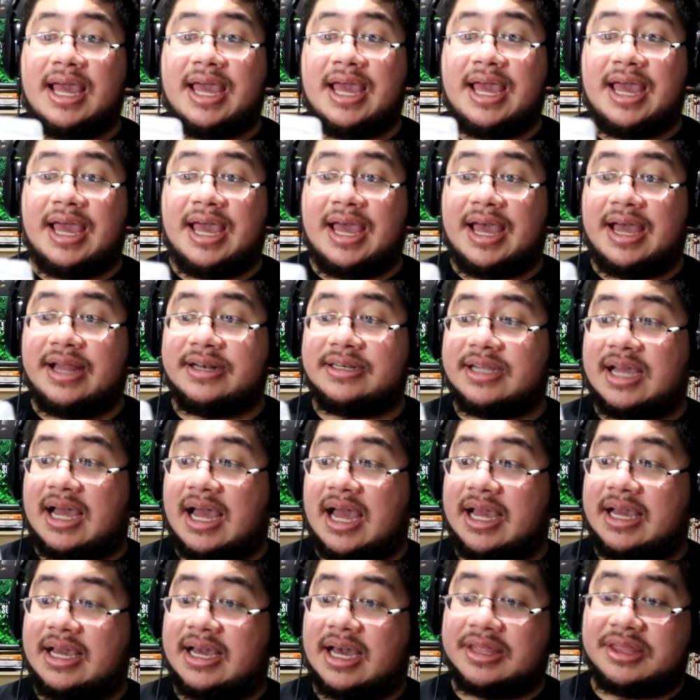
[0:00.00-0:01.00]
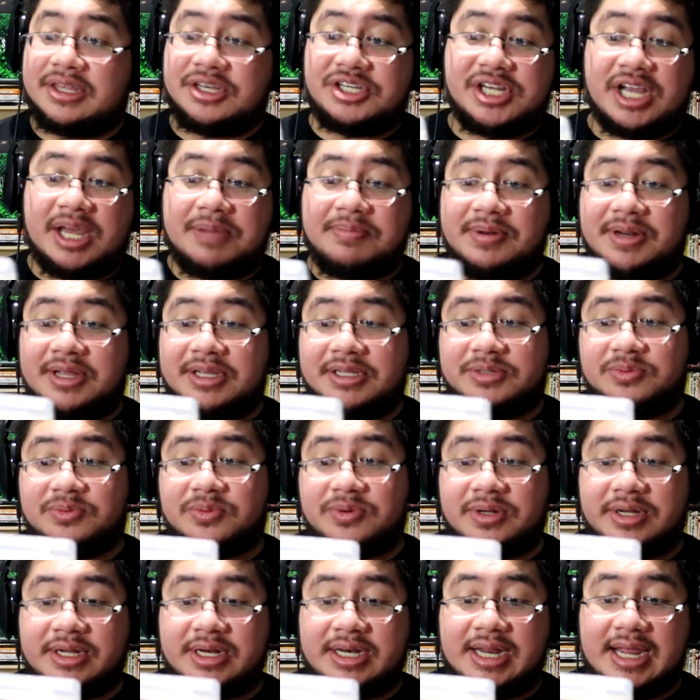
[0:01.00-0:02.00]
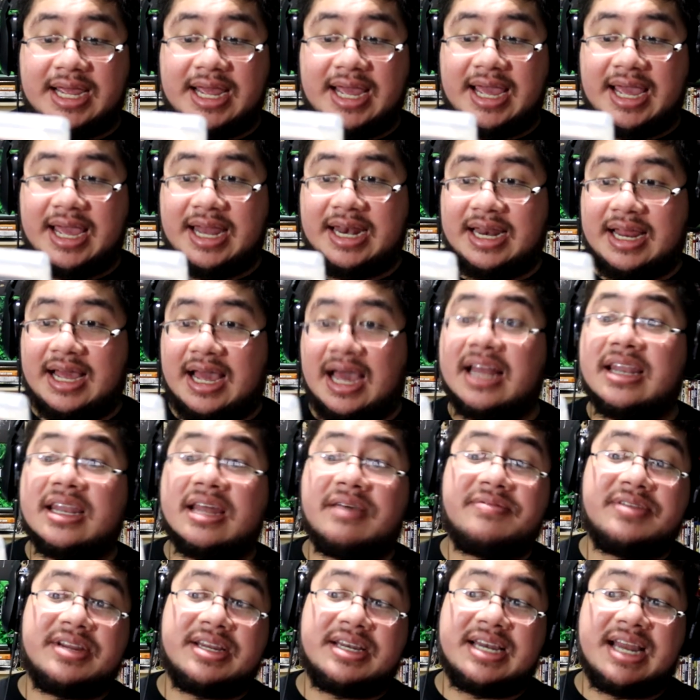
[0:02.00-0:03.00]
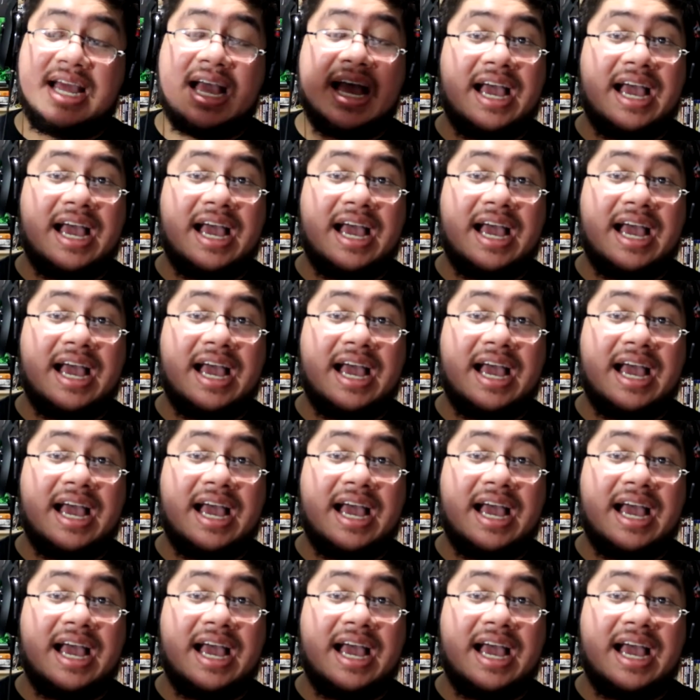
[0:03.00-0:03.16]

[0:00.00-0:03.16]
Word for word: and I got the Japanese one, and I loved it.